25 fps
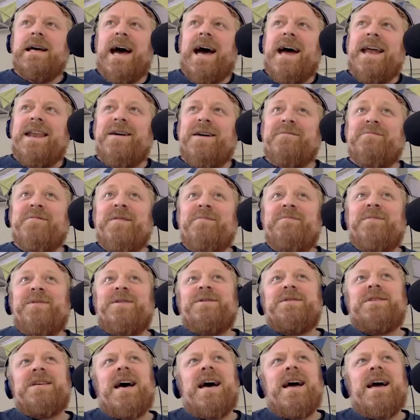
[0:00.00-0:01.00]
And I remember
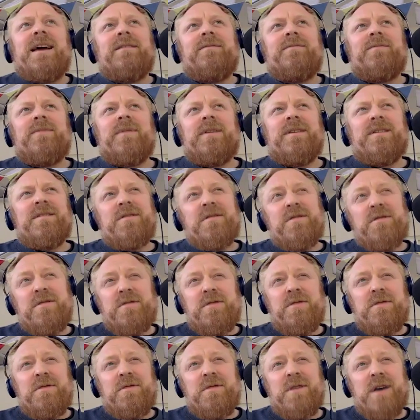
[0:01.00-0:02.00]
you saying,
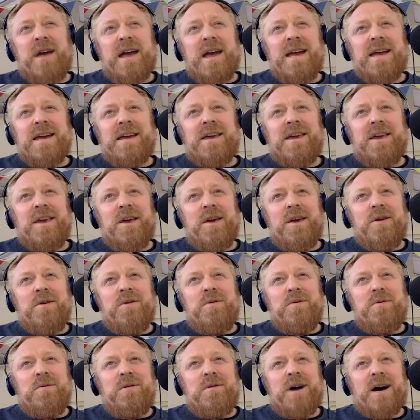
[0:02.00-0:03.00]
thank
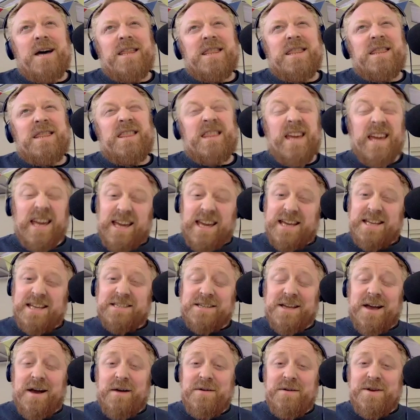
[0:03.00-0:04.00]
you. I think
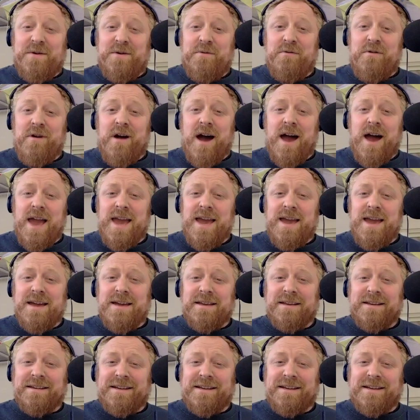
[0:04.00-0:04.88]
it's going all right.